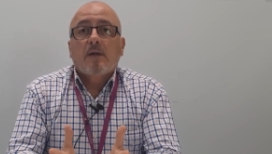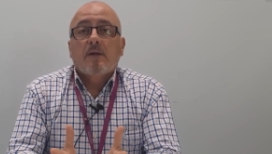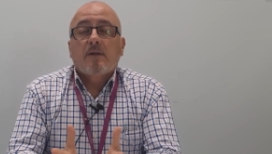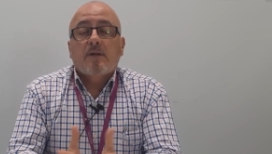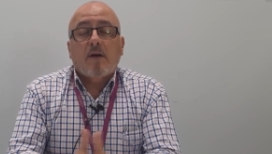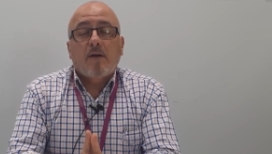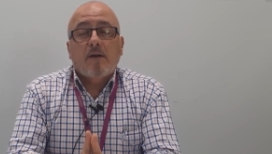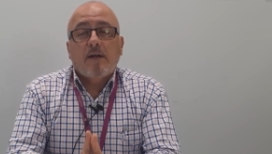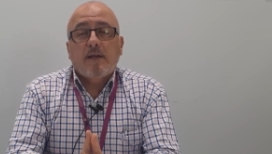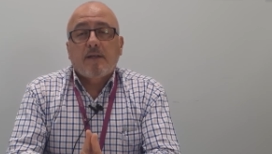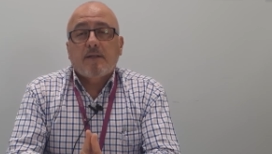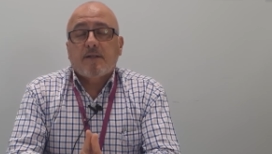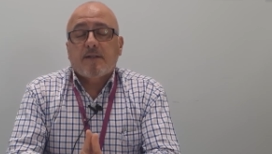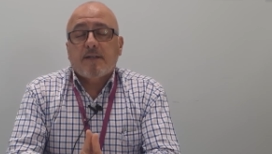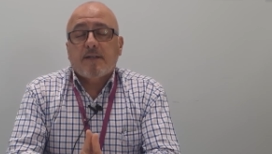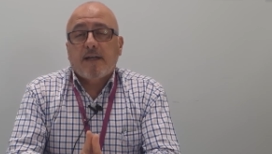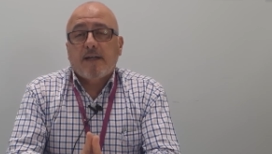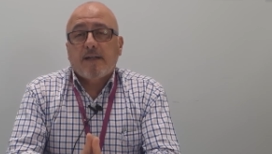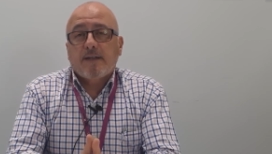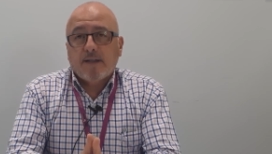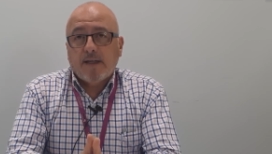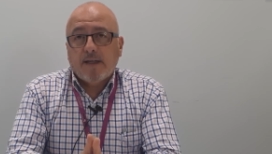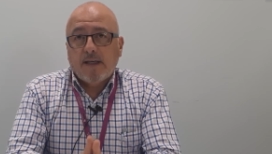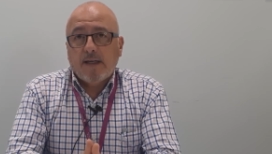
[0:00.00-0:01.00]
don't
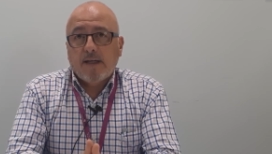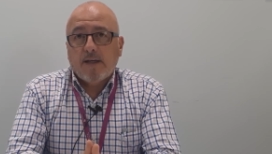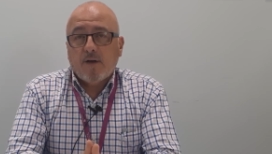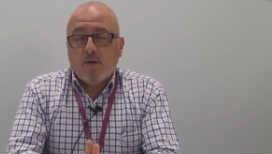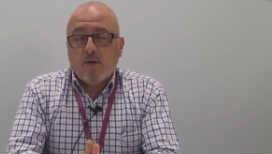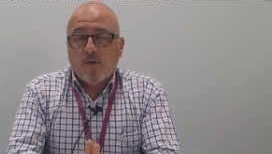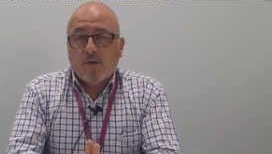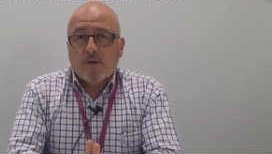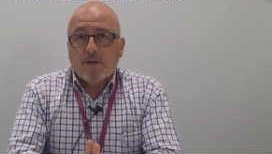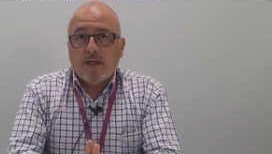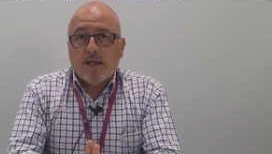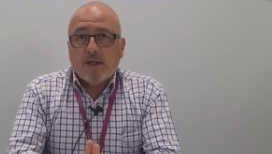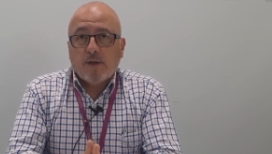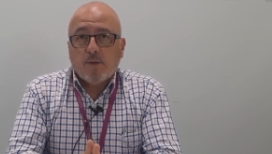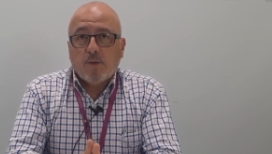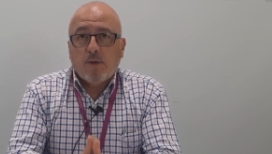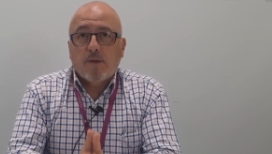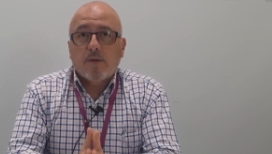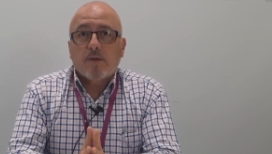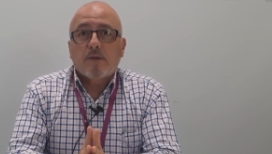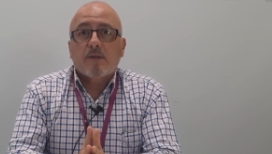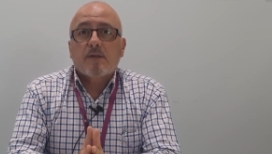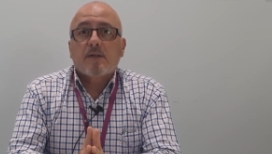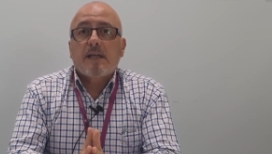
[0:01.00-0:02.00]
hesitate to get in contact
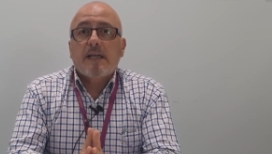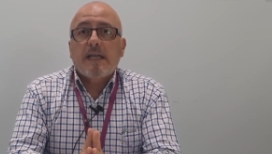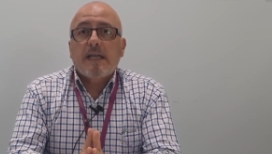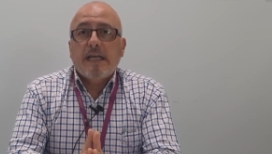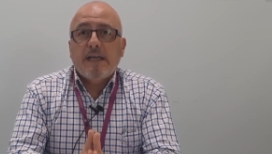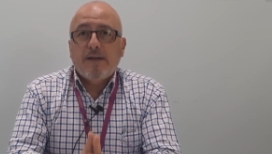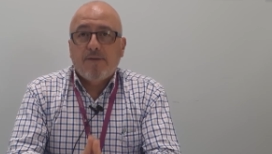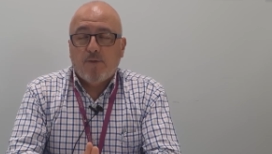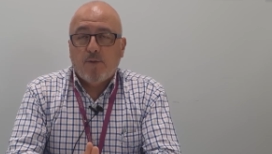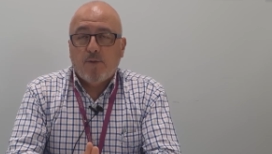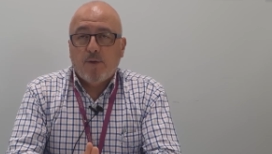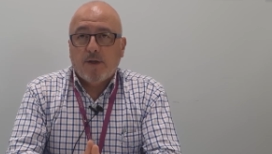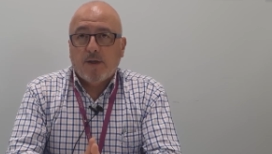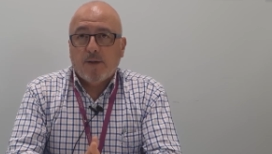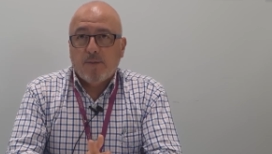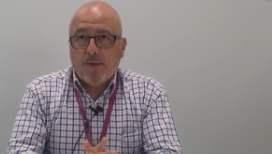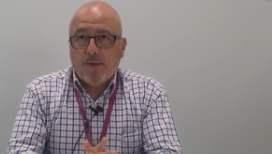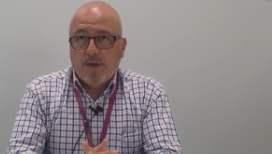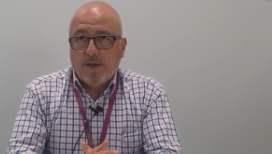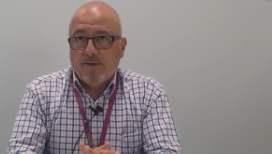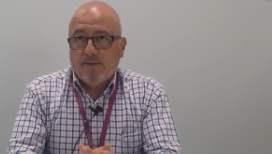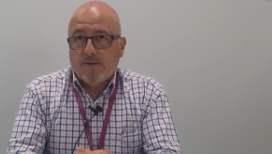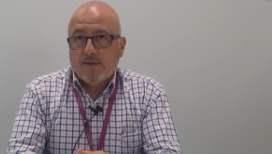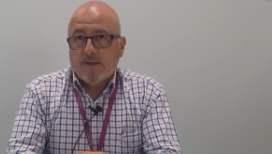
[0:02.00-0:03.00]
with us if we can
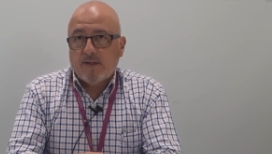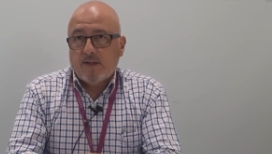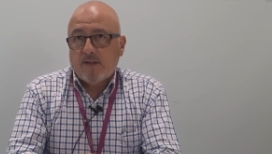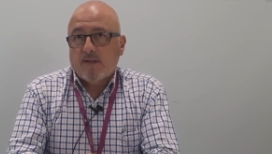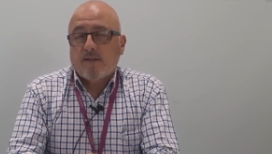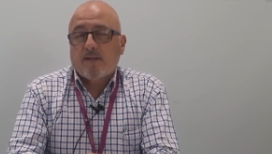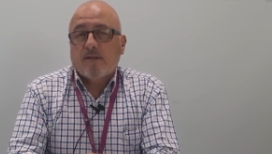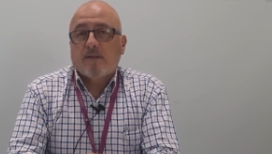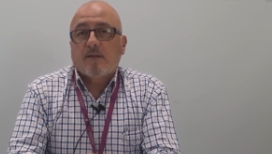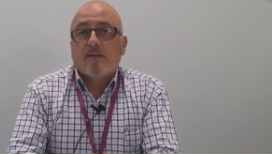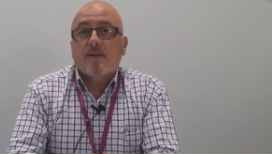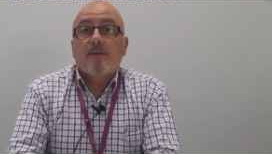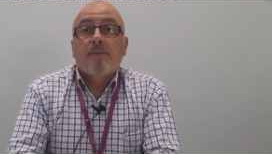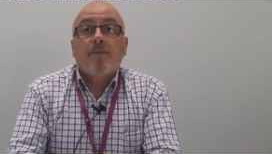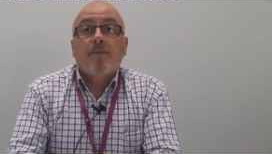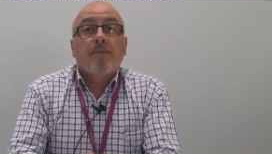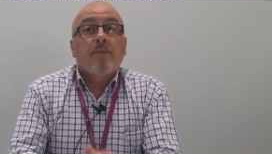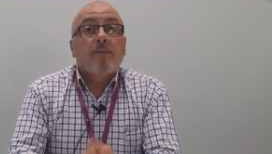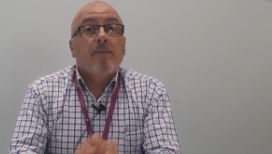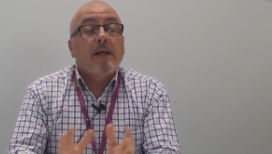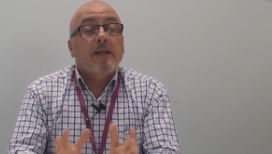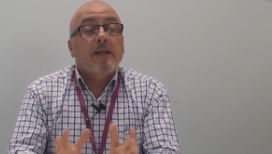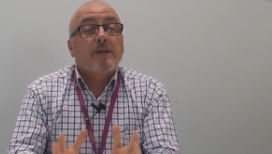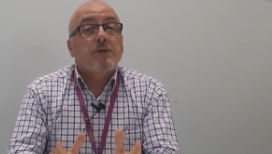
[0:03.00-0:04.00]
be of assistance.
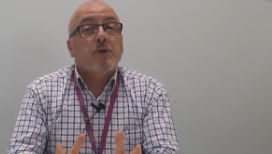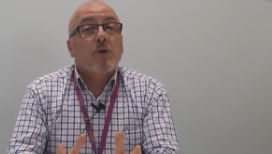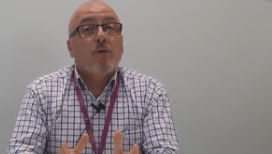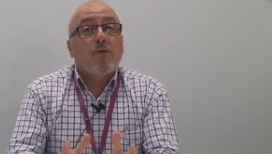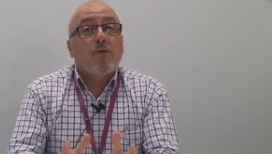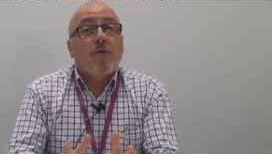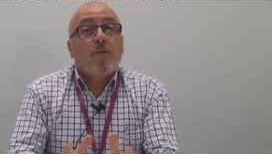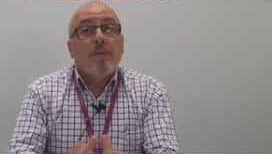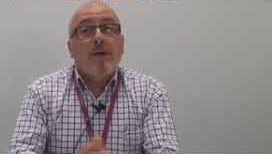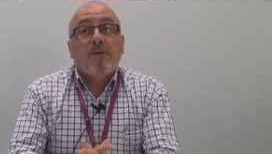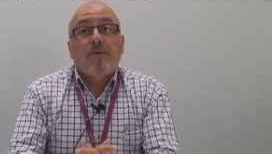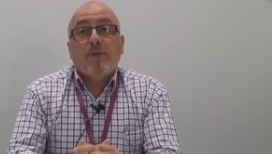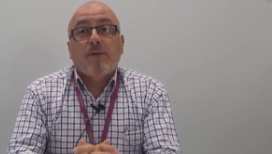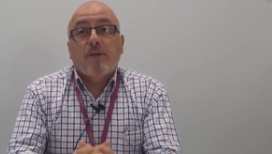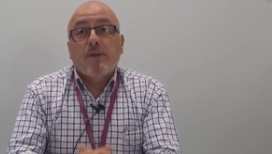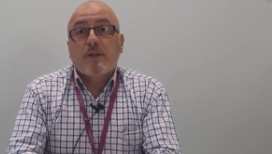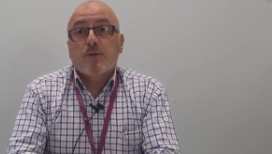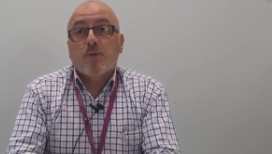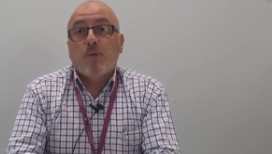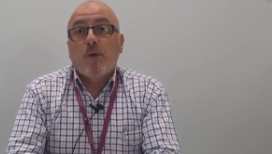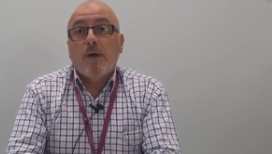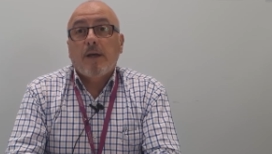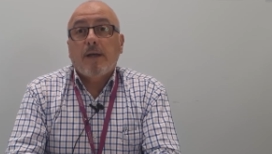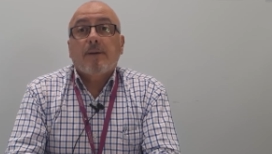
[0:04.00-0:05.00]
That's all from me for
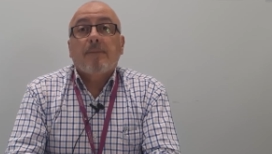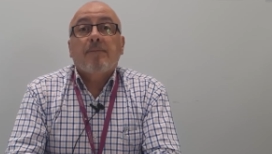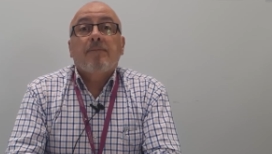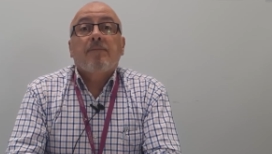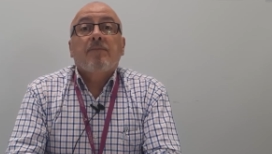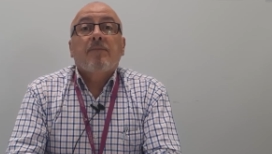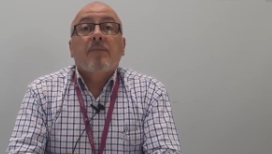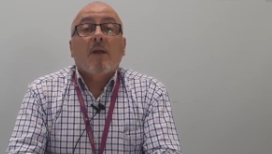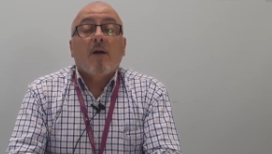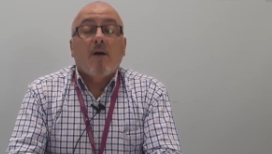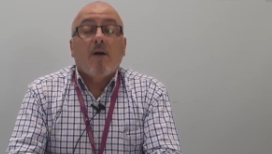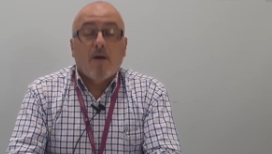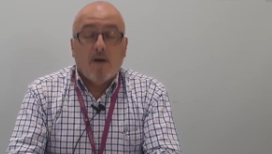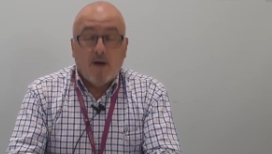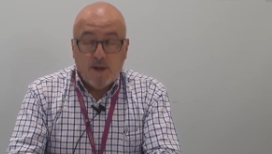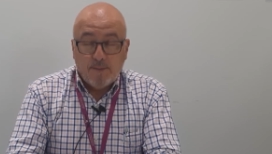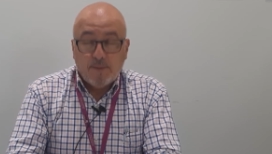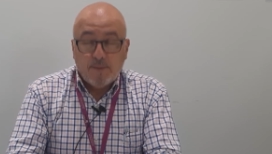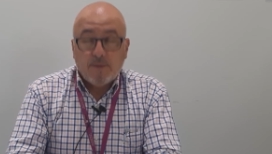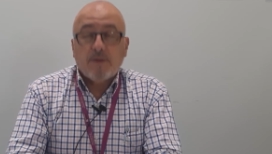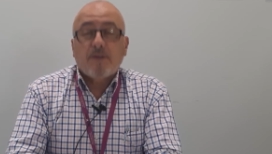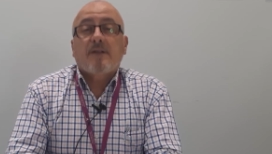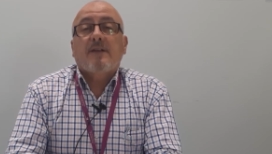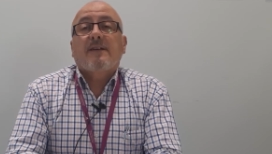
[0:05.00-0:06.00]
this week. I
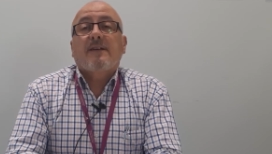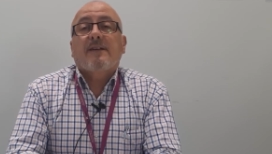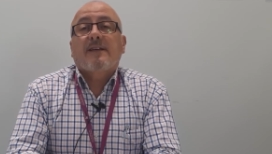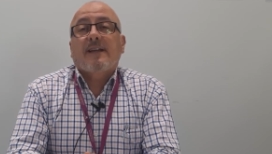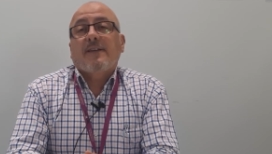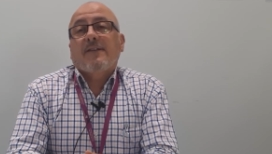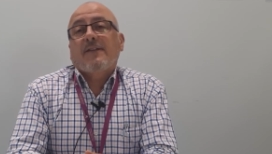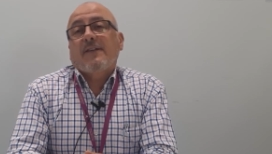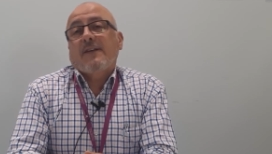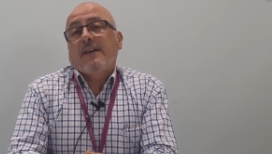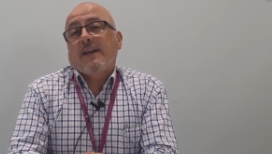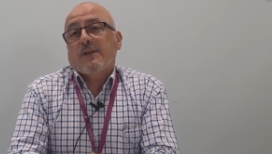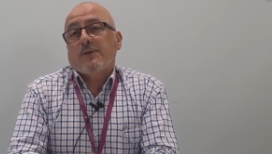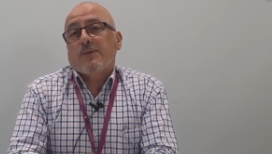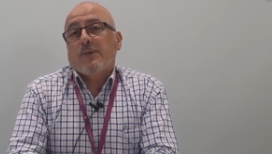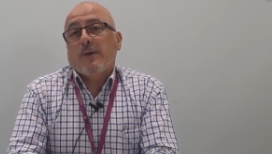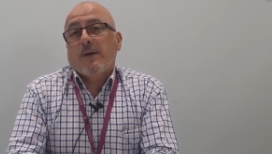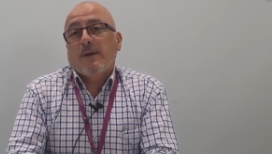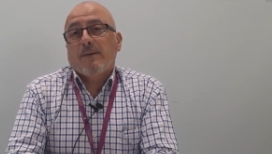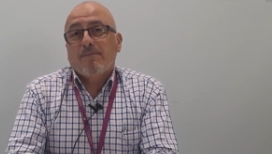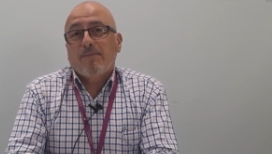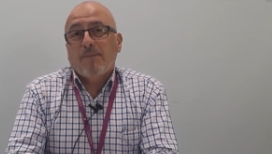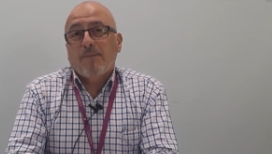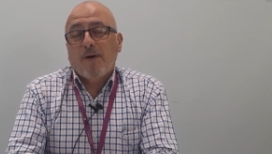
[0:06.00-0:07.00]
hope to see you again at the next
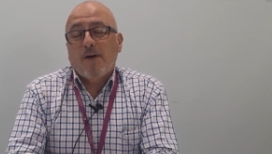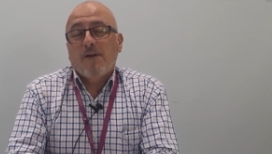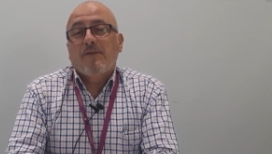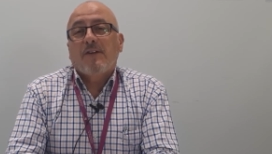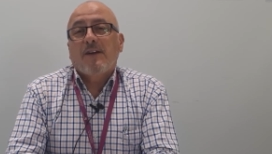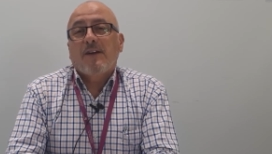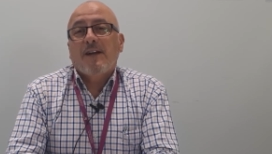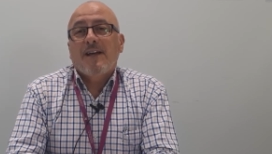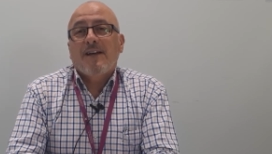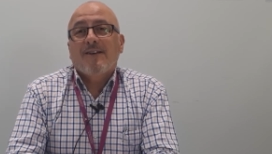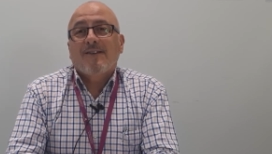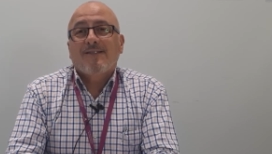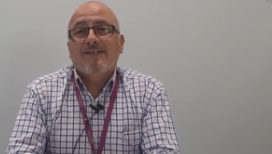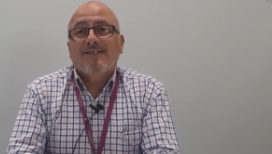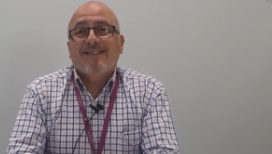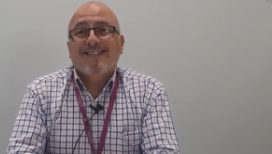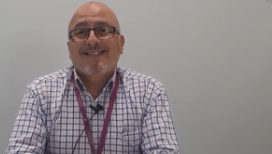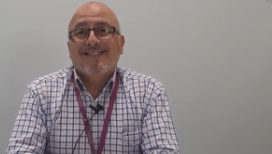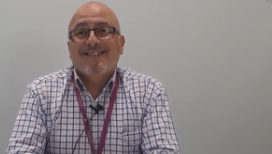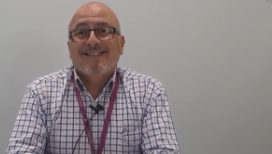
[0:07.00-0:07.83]
one. Bye for now.